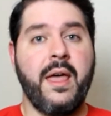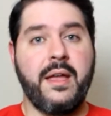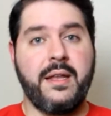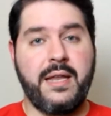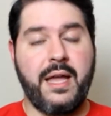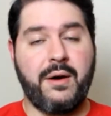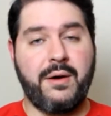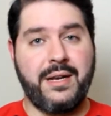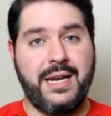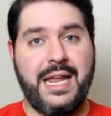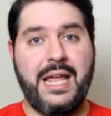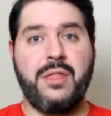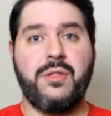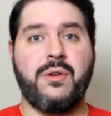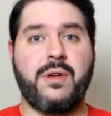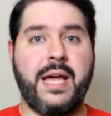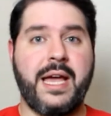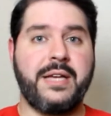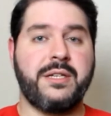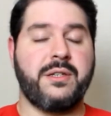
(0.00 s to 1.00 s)
Now in
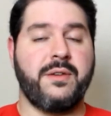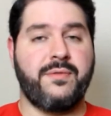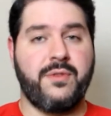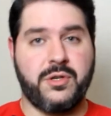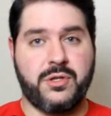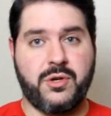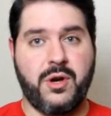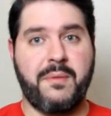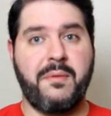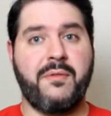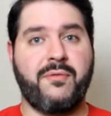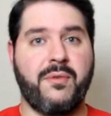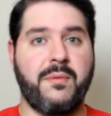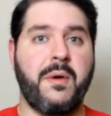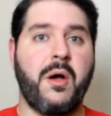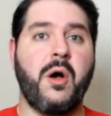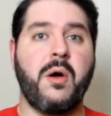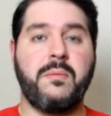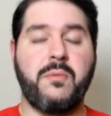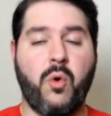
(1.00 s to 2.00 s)
either case, if you're streaming from
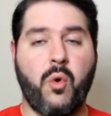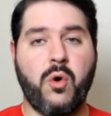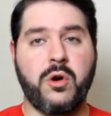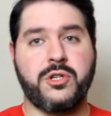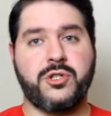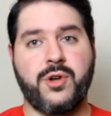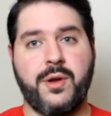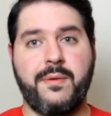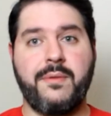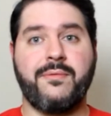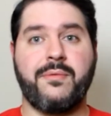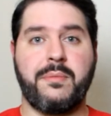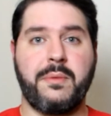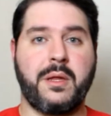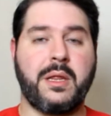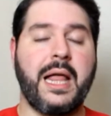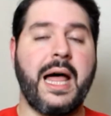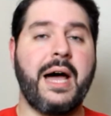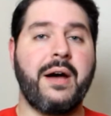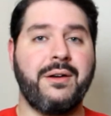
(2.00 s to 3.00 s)
home or streaming from the
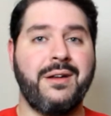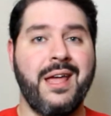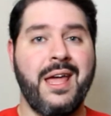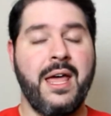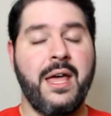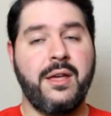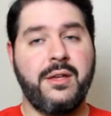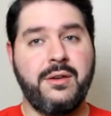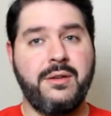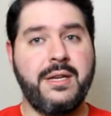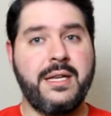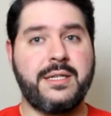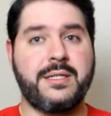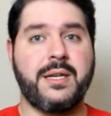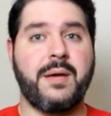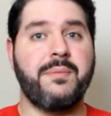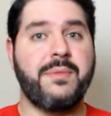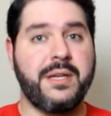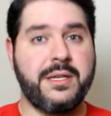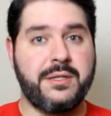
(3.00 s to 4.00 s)
cloud, you need
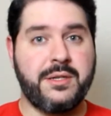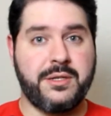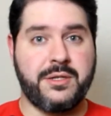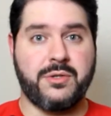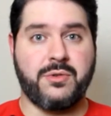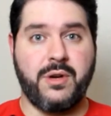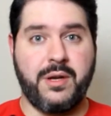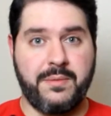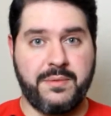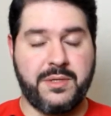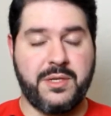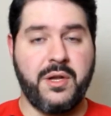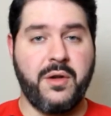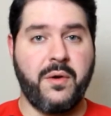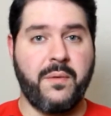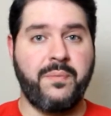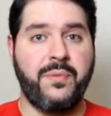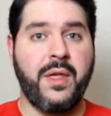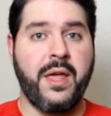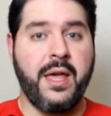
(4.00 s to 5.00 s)
something to stream
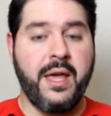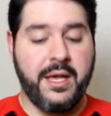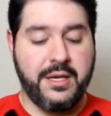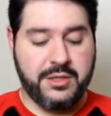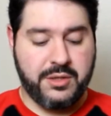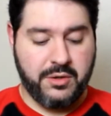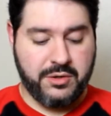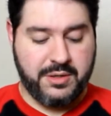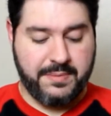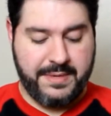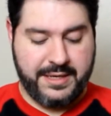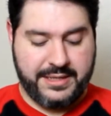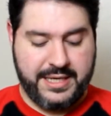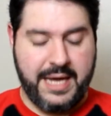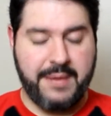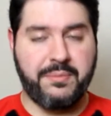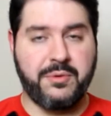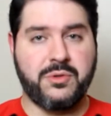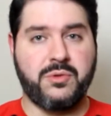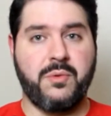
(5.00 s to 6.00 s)
to. So some
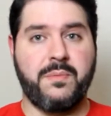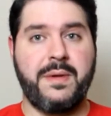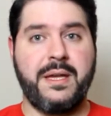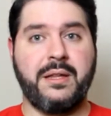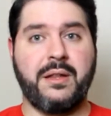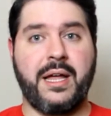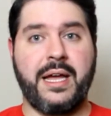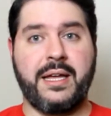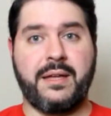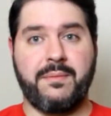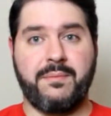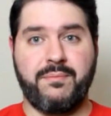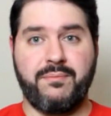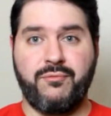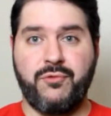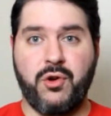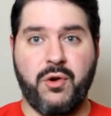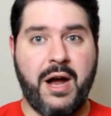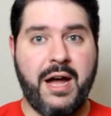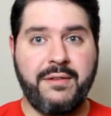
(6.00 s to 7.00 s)
examples would be like
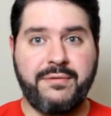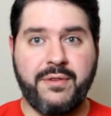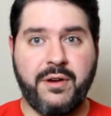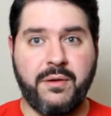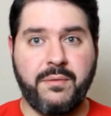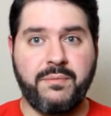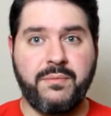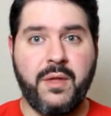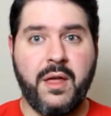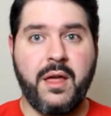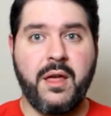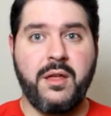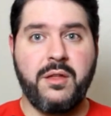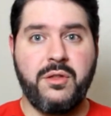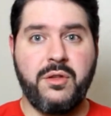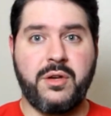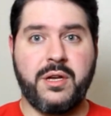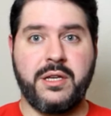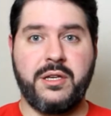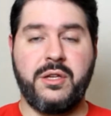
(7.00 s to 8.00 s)
your iPhone.
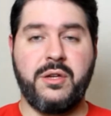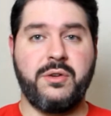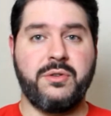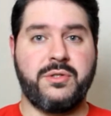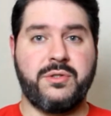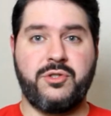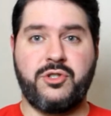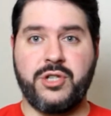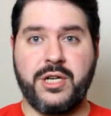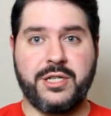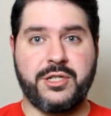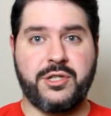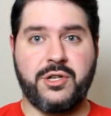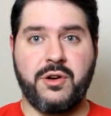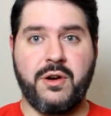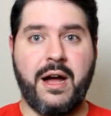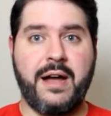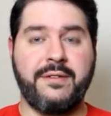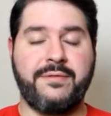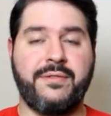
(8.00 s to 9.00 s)
You could use just
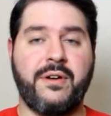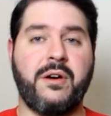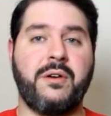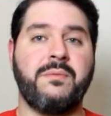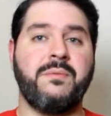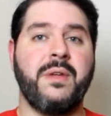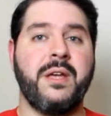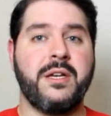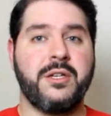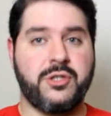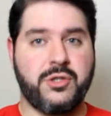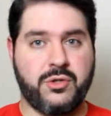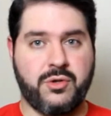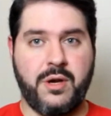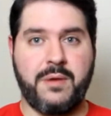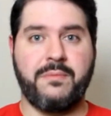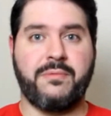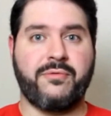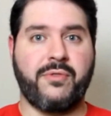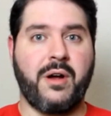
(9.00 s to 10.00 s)
your iPhone,
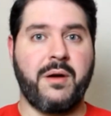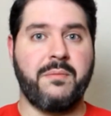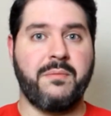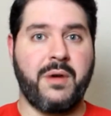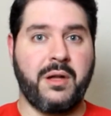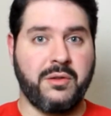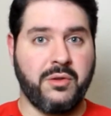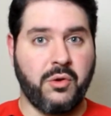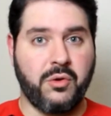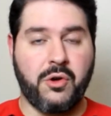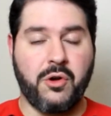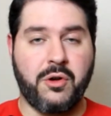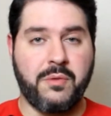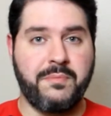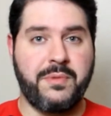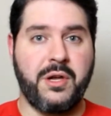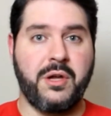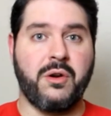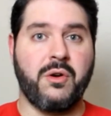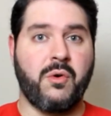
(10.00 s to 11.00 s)
stream from a local
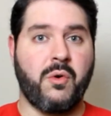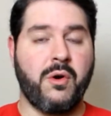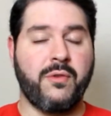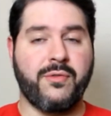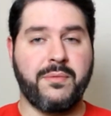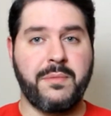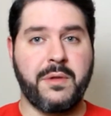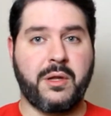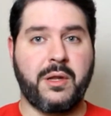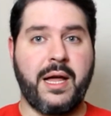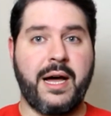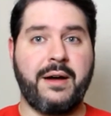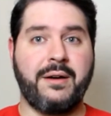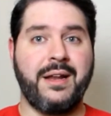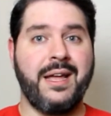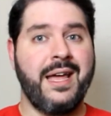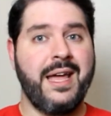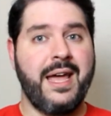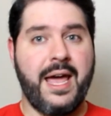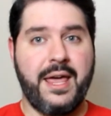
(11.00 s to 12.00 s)
computer or from the cloud,
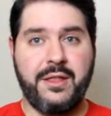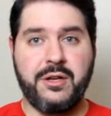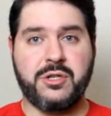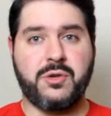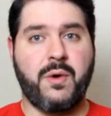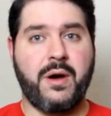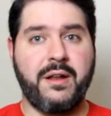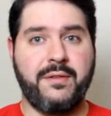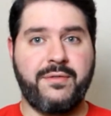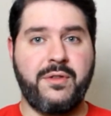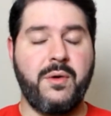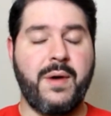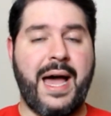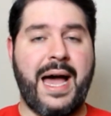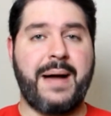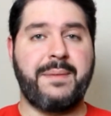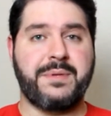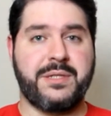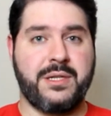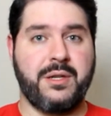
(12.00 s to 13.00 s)
and there's quite a few
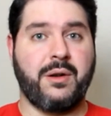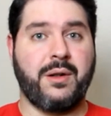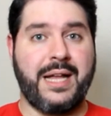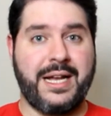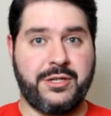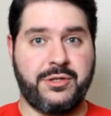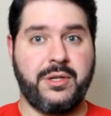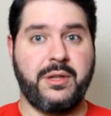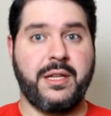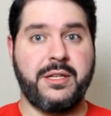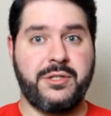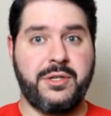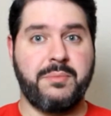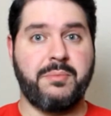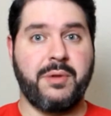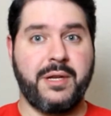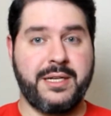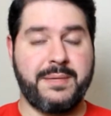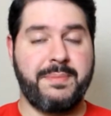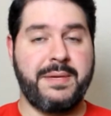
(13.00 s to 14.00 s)
apps that will actually let you
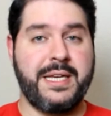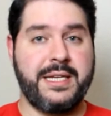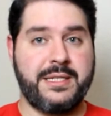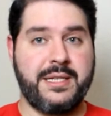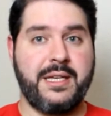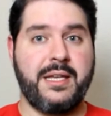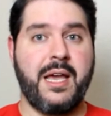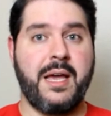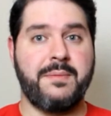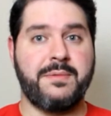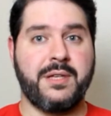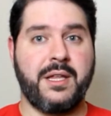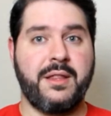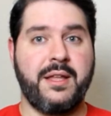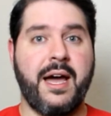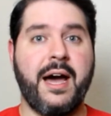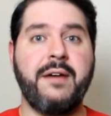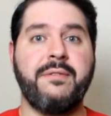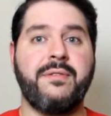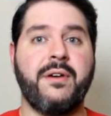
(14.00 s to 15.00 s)
play PC games on the
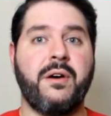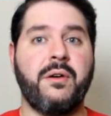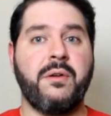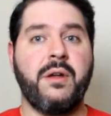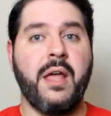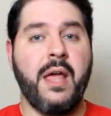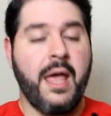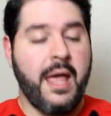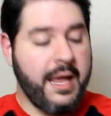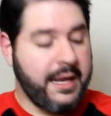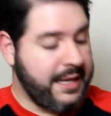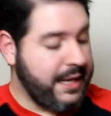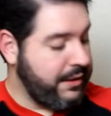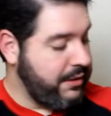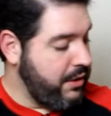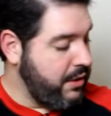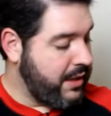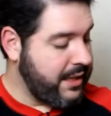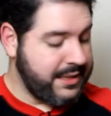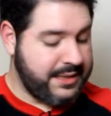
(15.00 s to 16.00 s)
iPhone. Now
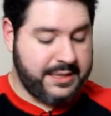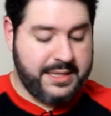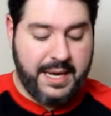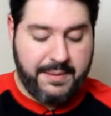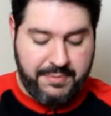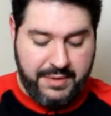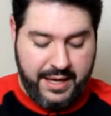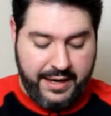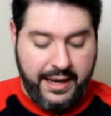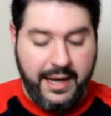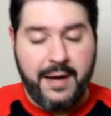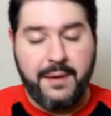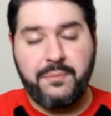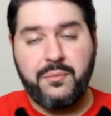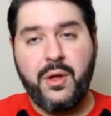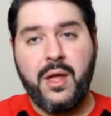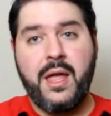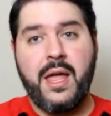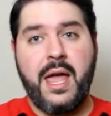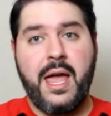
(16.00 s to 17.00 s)
you could step that
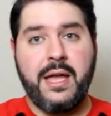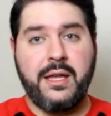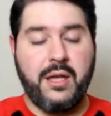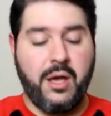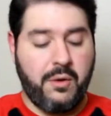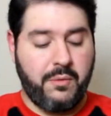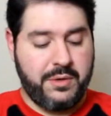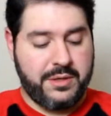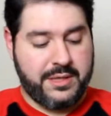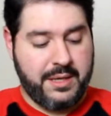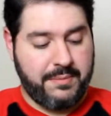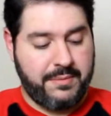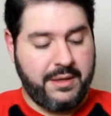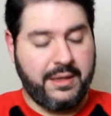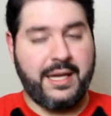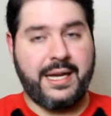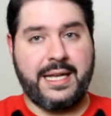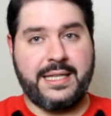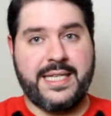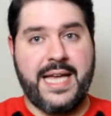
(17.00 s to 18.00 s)
up and go with something
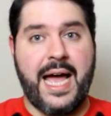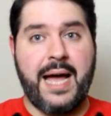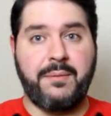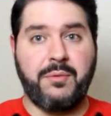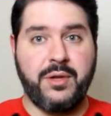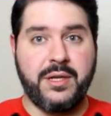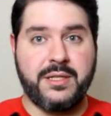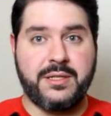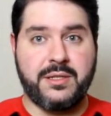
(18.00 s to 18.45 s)
like a tablet.